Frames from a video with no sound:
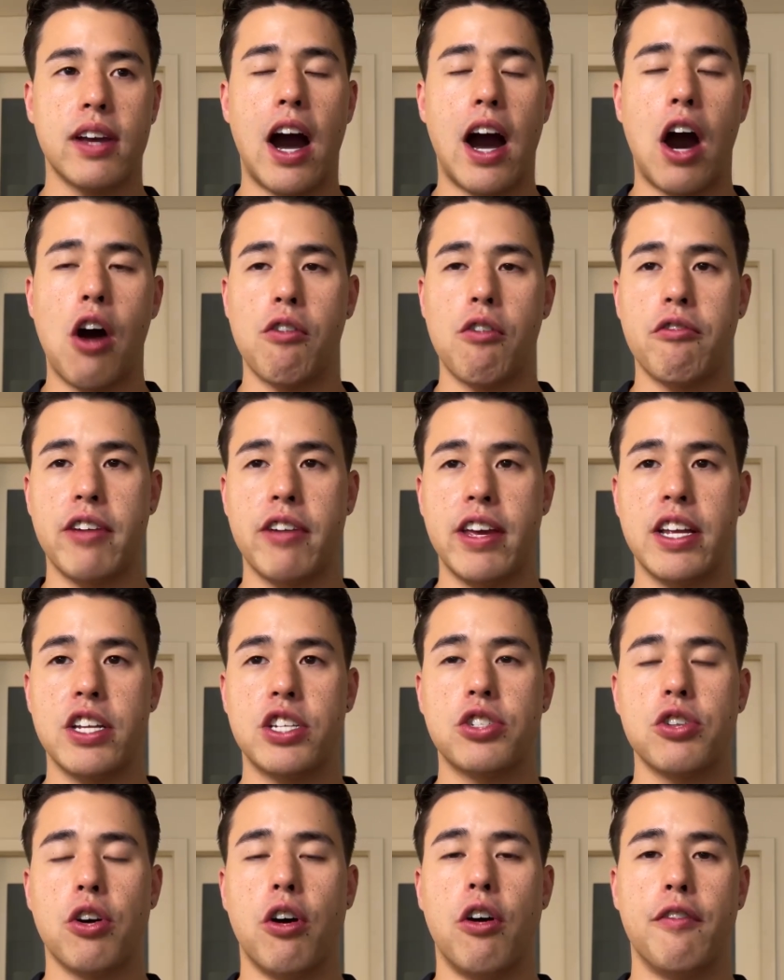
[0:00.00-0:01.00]

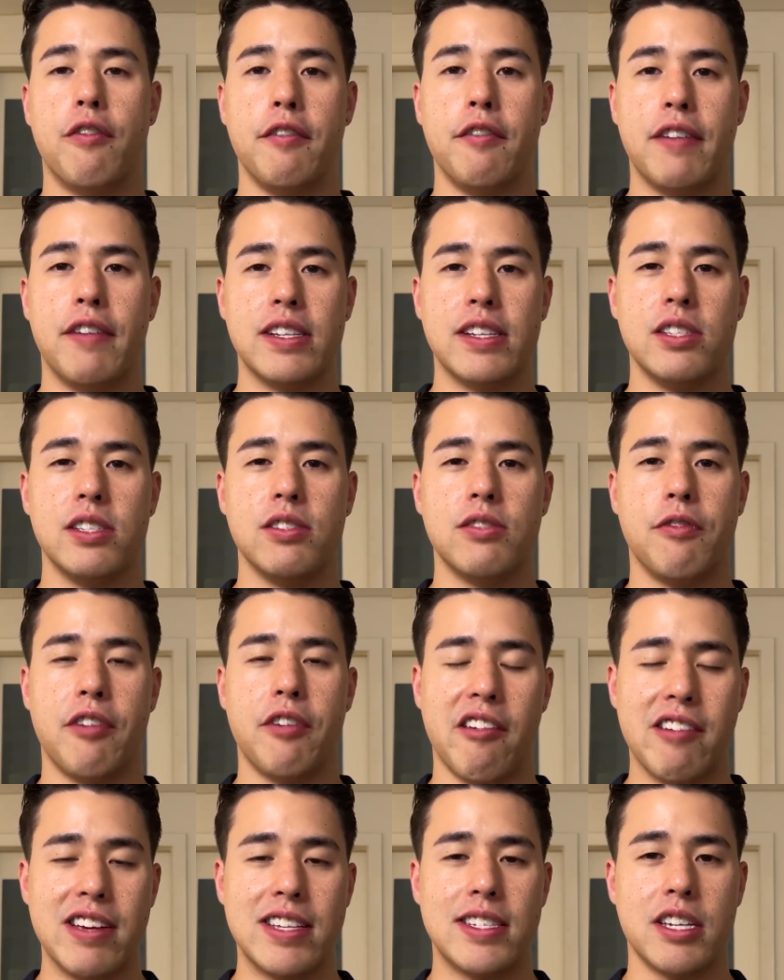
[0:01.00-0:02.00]
outreach of investors
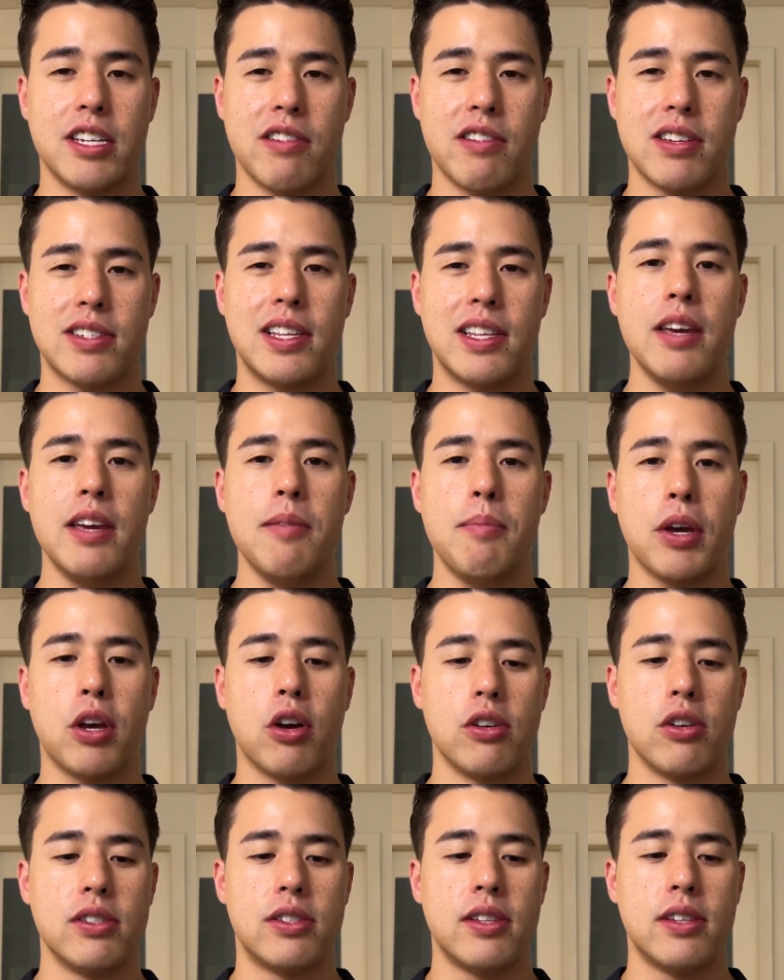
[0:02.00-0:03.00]
very seriously.
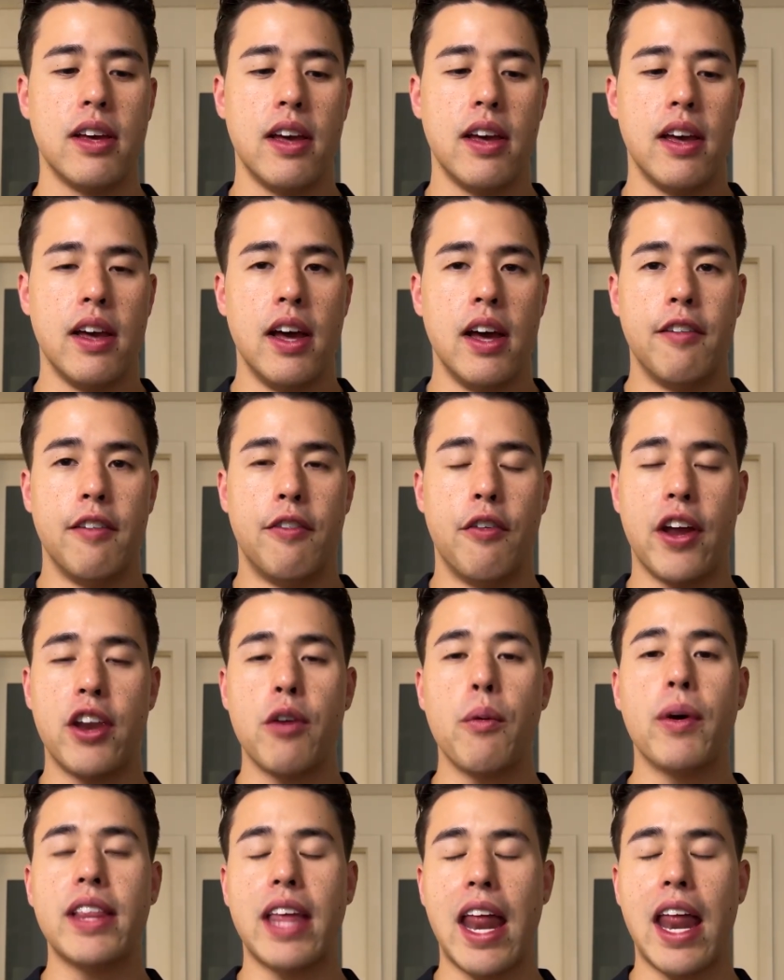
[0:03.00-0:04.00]
Because for
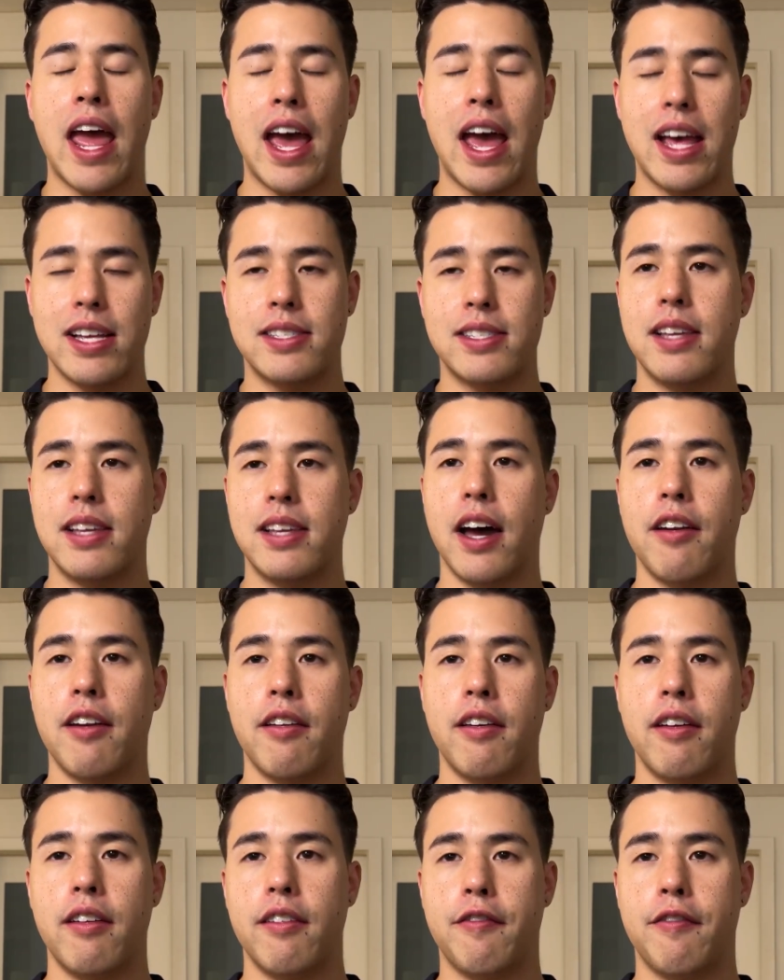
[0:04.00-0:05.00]
anyone that has
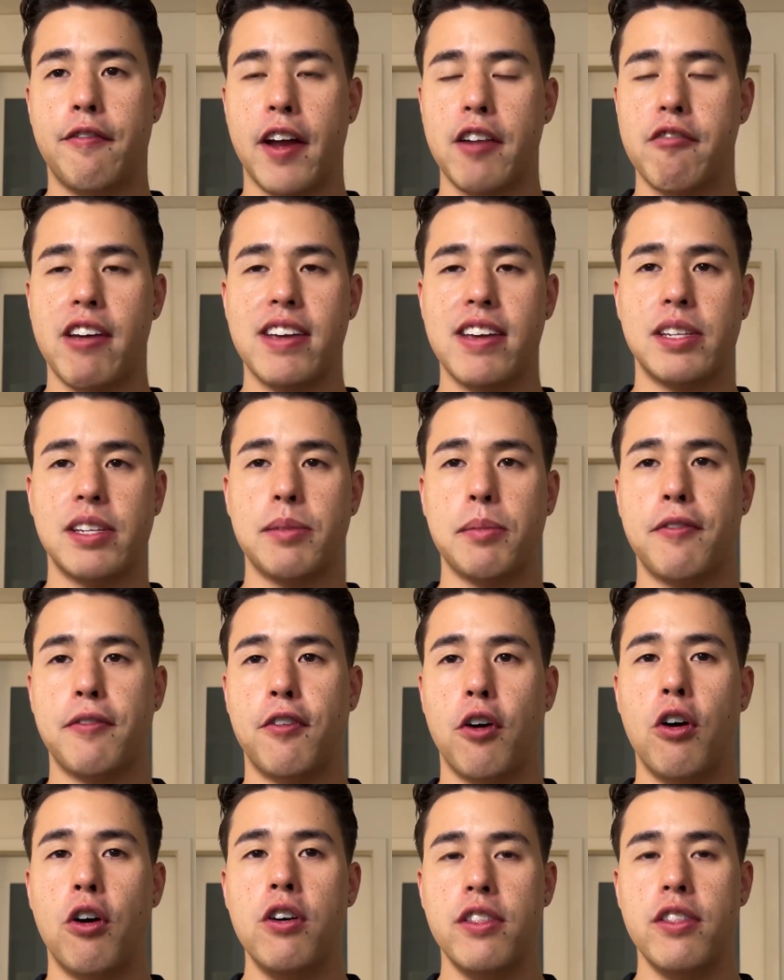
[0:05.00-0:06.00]
done fundraising
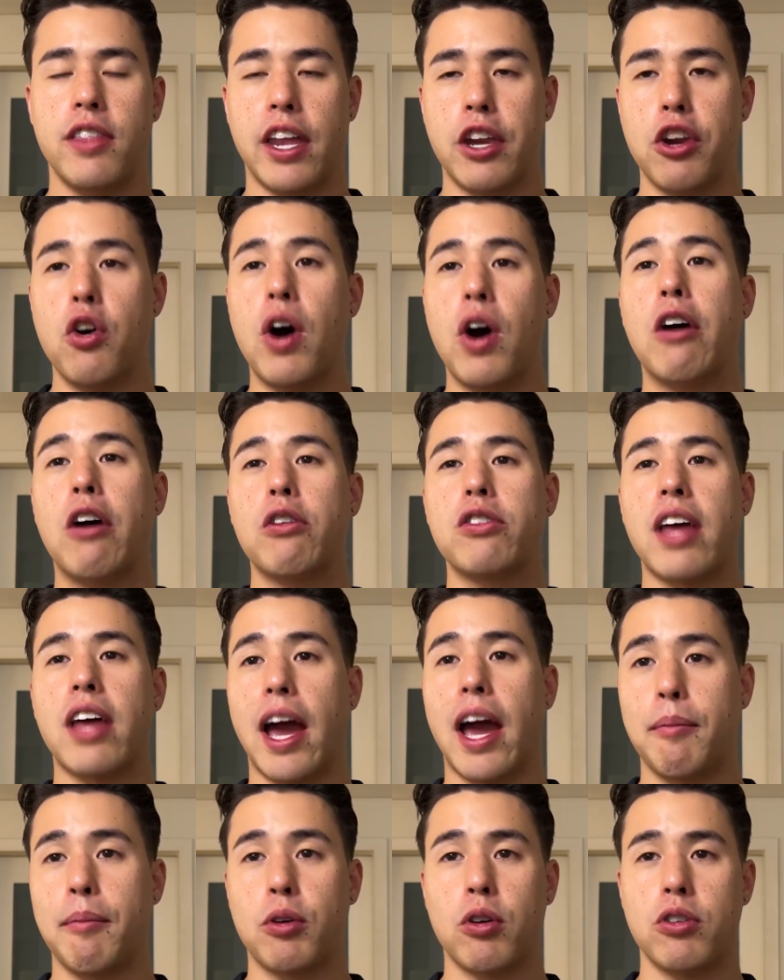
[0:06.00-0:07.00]
before, they know how
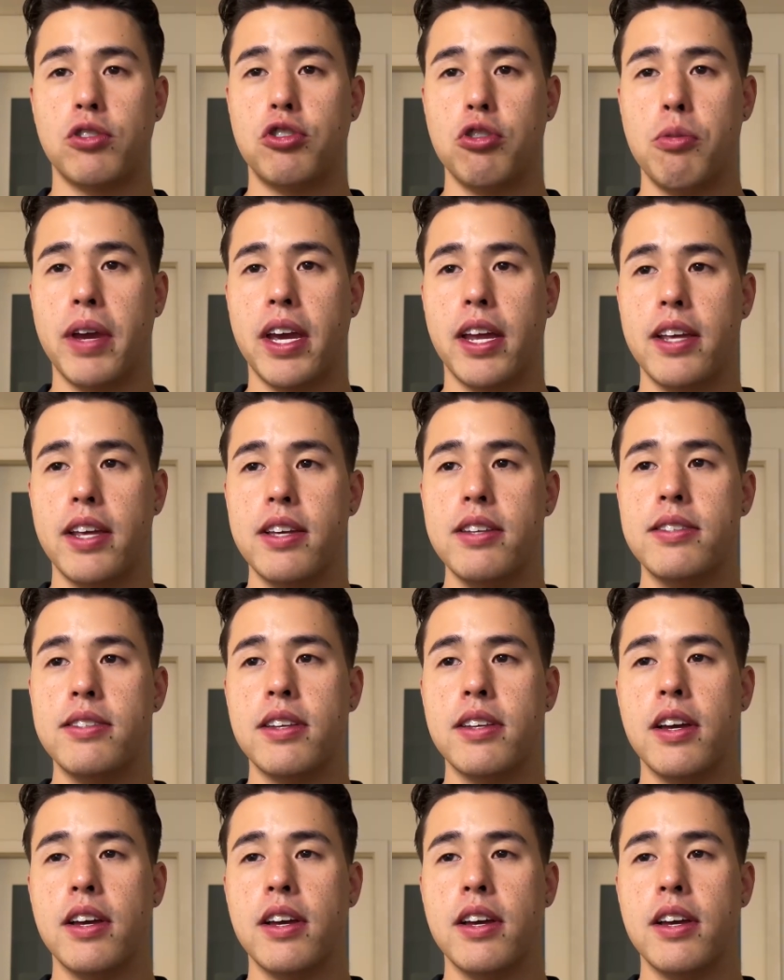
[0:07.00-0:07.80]
time consuming it is.